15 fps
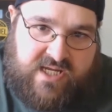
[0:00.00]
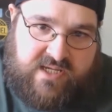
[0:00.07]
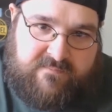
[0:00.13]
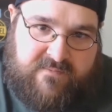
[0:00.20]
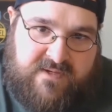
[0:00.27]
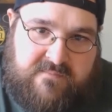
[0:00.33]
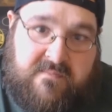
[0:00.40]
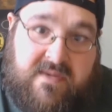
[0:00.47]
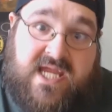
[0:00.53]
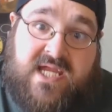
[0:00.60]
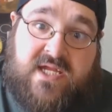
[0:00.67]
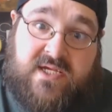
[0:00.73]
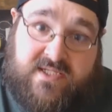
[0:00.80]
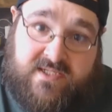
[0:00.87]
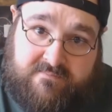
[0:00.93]
had me
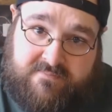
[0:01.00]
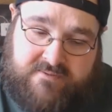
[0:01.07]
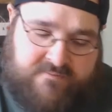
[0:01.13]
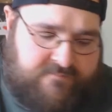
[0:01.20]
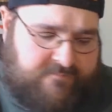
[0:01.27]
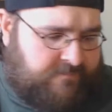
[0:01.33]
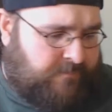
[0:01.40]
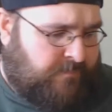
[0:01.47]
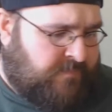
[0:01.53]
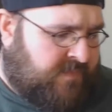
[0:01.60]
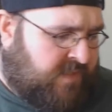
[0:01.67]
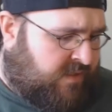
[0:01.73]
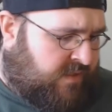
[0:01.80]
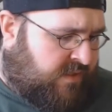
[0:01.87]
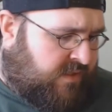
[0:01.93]
make up.
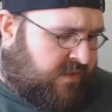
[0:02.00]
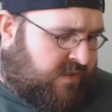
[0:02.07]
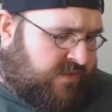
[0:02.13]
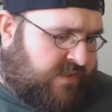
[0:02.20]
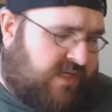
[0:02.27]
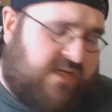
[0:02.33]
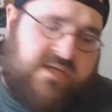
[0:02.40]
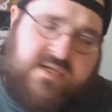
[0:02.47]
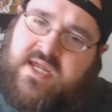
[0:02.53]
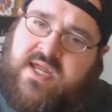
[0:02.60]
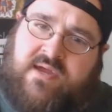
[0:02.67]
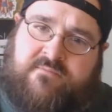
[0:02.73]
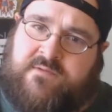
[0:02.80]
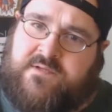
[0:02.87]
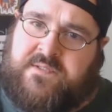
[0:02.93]
They didn't
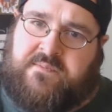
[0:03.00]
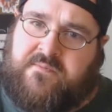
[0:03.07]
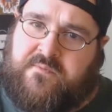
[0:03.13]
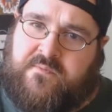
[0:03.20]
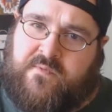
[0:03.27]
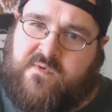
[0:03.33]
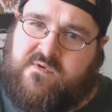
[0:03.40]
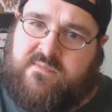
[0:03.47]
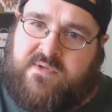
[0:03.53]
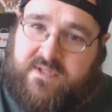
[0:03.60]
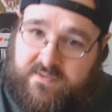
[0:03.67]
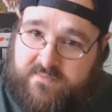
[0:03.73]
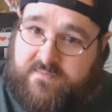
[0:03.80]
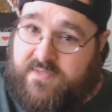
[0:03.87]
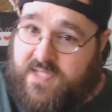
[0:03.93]
have this before,
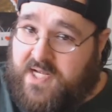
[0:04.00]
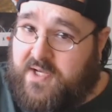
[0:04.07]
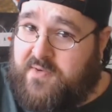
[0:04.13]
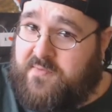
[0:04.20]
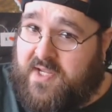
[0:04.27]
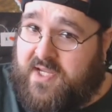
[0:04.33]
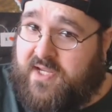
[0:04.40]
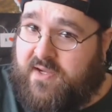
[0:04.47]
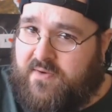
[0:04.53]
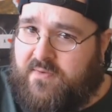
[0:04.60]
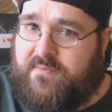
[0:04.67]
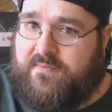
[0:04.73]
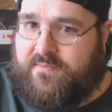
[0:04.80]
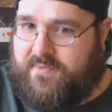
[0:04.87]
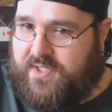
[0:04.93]
but they do
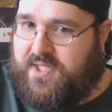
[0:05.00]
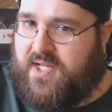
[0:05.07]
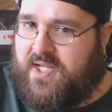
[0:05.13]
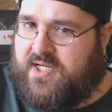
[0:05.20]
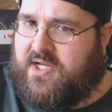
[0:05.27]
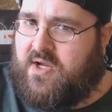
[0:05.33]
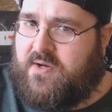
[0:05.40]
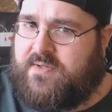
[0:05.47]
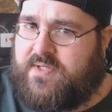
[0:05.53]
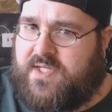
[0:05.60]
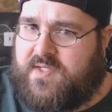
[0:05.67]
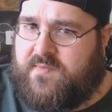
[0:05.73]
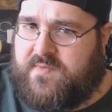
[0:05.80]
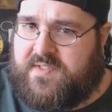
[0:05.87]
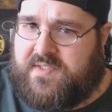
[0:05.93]
now, and I
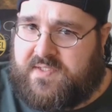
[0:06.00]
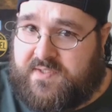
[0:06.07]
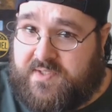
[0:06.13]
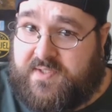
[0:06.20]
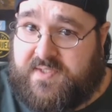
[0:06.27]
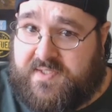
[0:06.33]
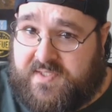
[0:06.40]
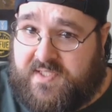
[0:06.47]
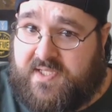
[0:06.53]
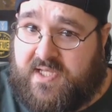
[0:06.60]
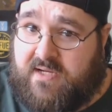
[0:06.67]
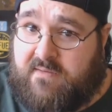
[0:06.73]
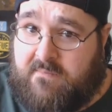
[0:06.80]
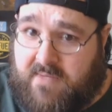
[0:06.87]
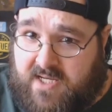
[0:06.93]
guarantee you this is going to sell
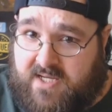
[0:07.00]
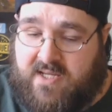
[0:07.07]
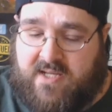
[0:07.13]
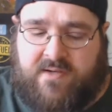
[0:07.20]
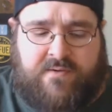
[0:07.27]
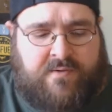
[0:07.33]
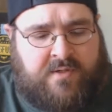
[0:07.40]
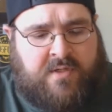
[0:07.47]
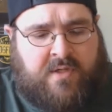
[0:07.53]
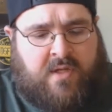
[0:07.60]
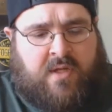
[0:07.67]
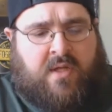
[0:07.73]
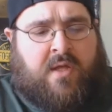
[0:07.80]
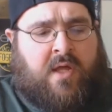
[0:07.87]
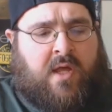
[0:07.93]
like mad.
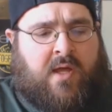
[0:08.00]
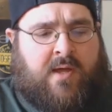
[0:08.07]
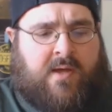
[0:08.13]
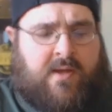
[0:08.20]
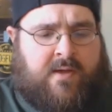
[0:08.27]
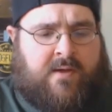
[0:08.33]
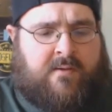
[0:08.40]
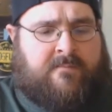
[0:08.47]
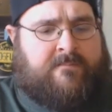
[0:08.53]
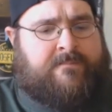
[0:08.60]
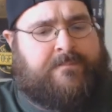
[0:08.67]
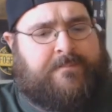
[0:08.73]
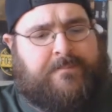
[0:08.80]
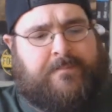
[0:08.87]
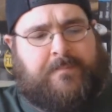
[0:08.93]
I